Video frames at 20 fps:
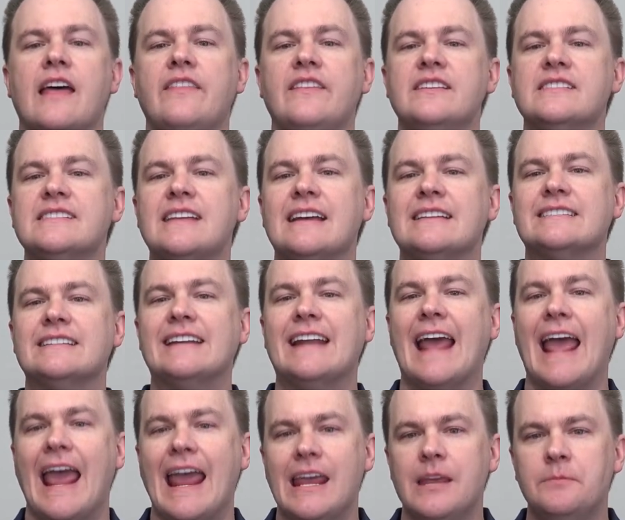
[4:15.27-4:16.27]
And this has an
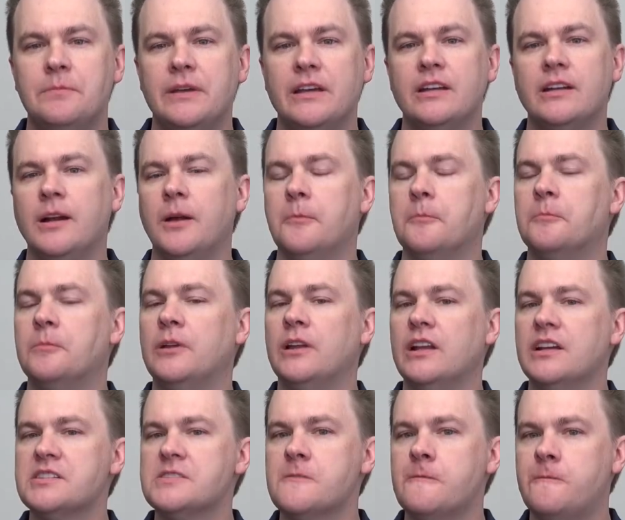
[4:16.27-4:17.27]
eight pin
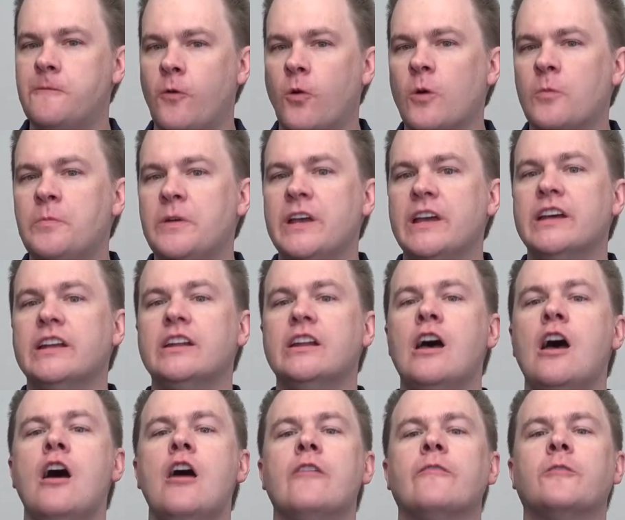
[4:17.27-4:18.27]
plus a four pin
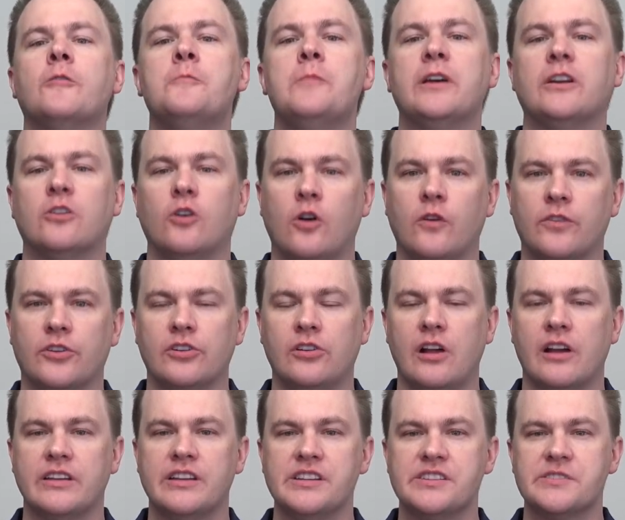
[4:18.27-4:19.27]
for better
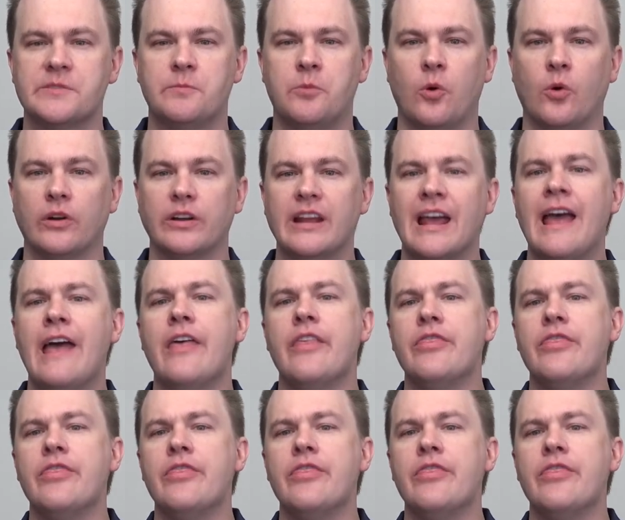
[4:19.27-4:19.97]
overclocking support.